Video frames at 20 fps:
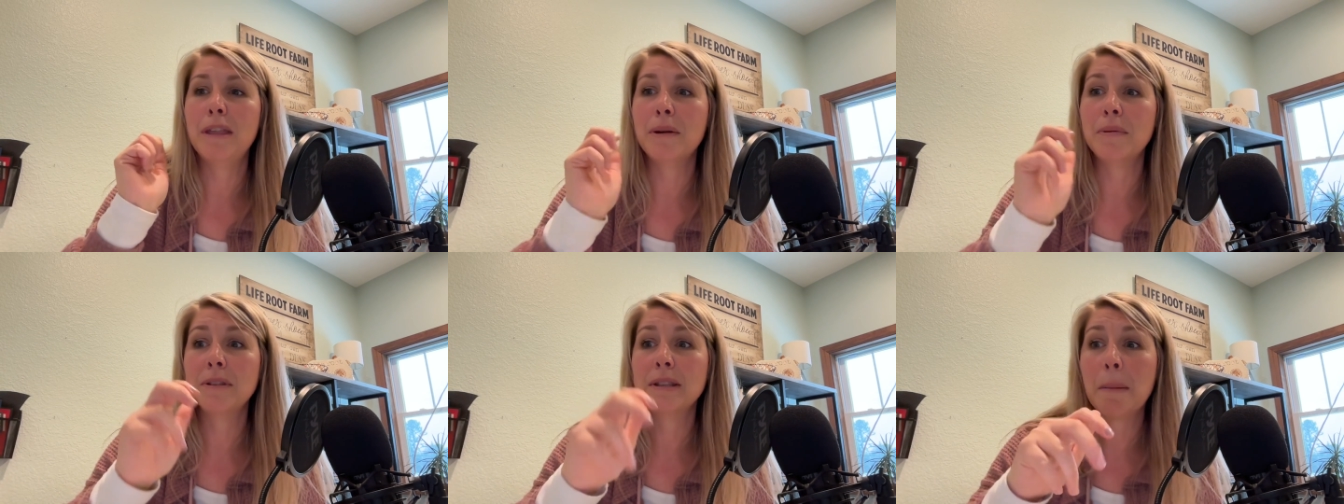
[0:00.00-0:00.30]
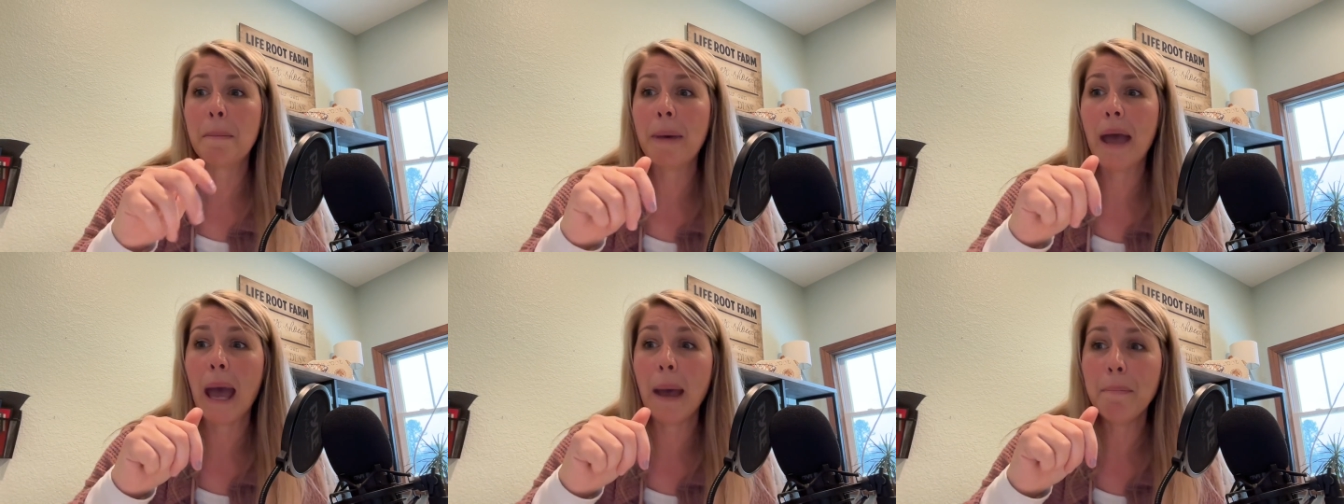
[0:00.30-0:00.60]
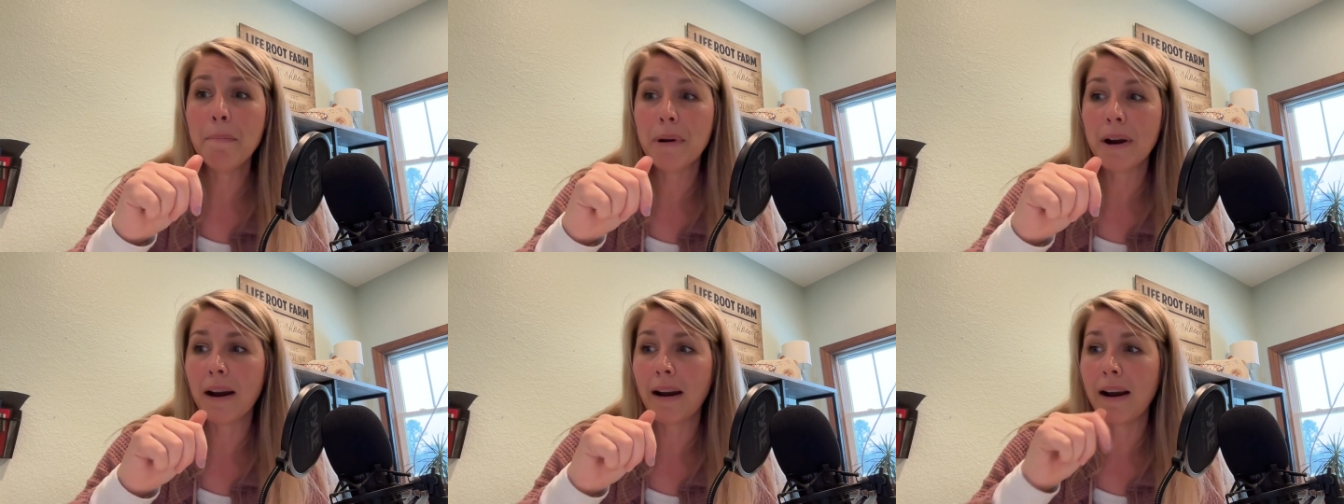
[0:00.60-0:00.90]
There was a
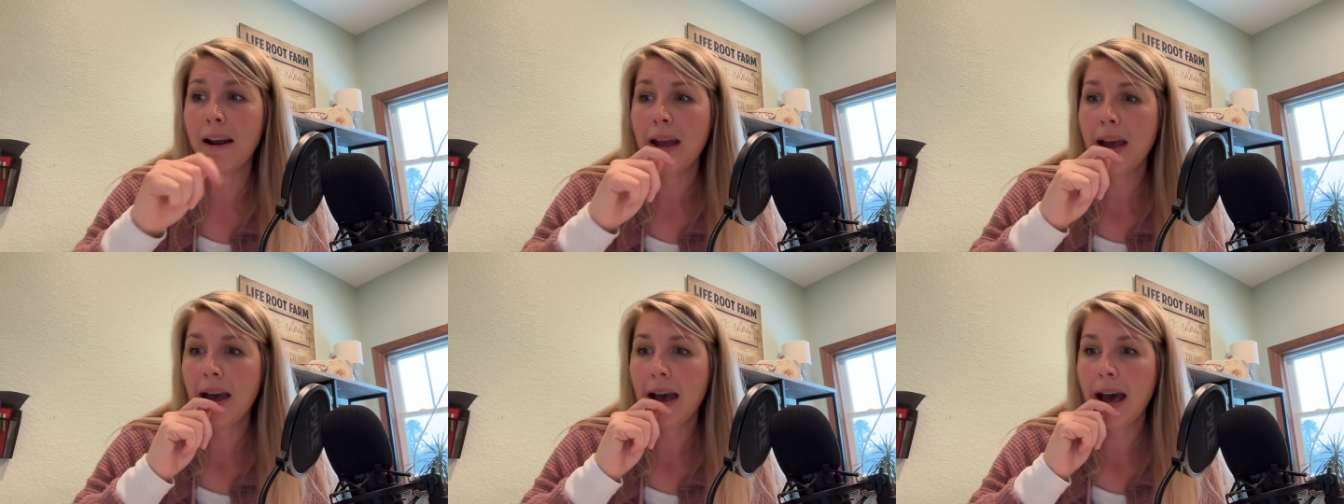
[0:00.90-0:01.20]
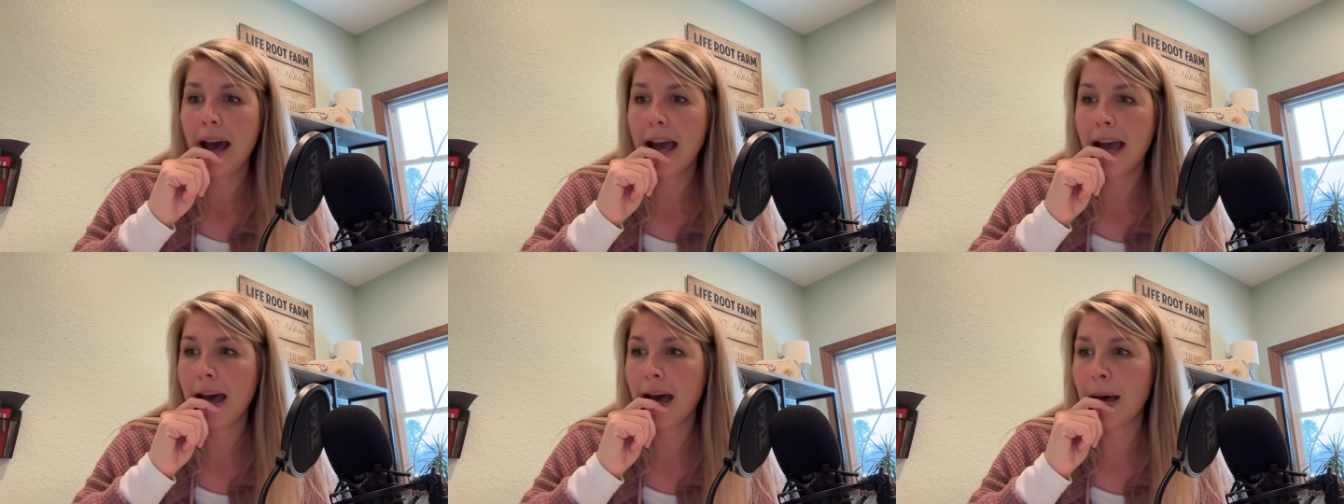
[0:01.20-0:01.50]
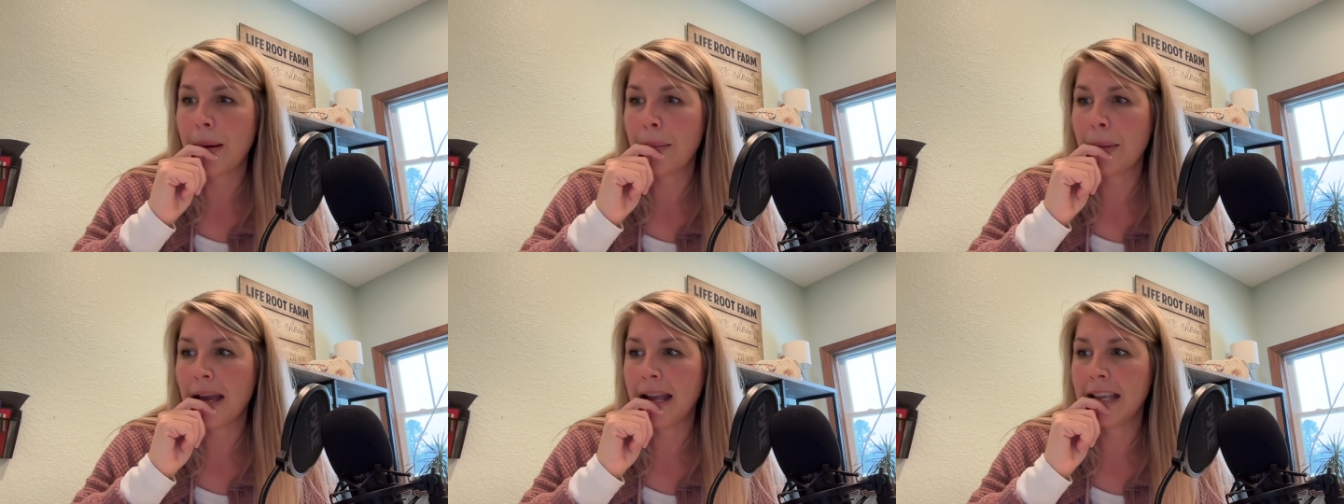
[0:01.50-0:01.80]
pepper.
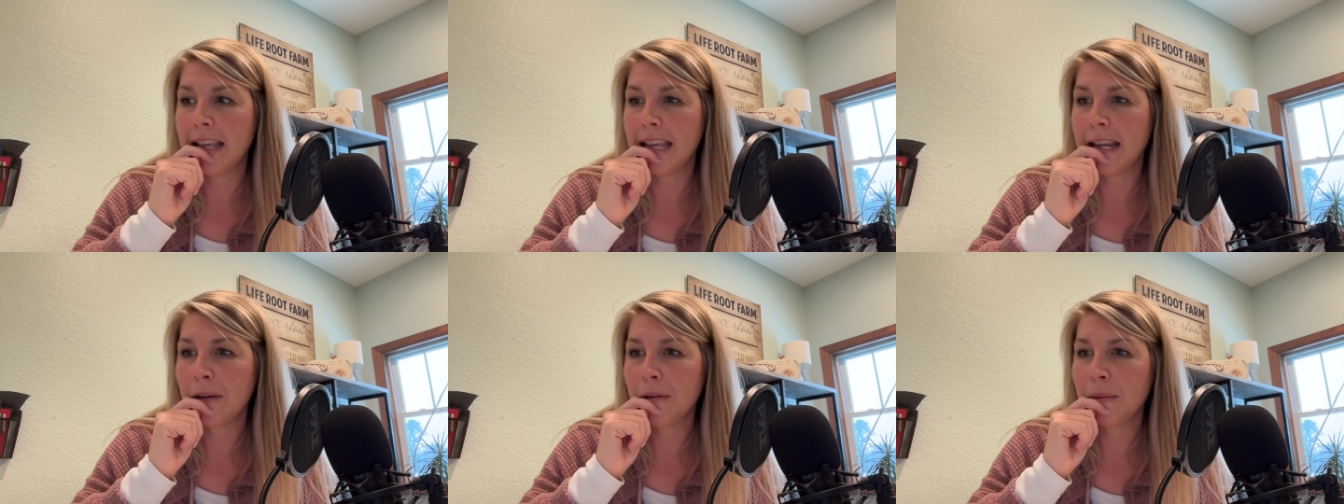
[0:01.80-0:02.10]
I